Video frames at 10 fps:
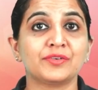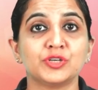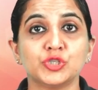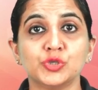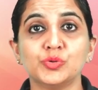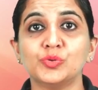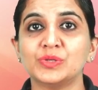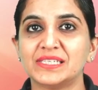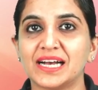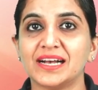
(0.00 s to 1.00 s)
do,
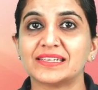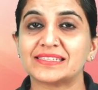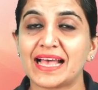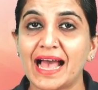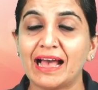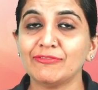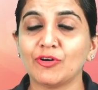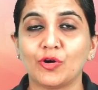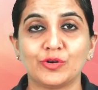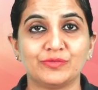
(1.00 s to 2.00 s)
does, have,
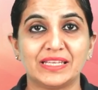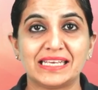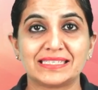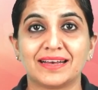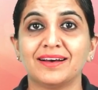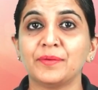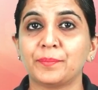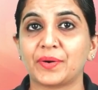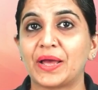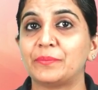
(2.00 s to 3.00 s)
all of these are
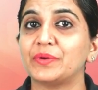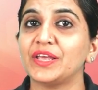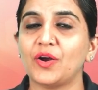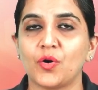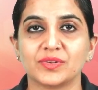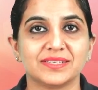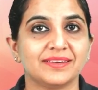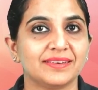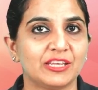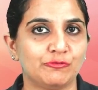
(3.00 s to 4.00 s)
primary
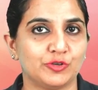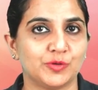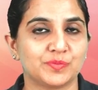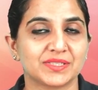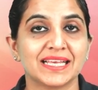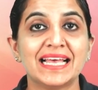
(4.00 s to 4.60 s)
auxiliary verbs.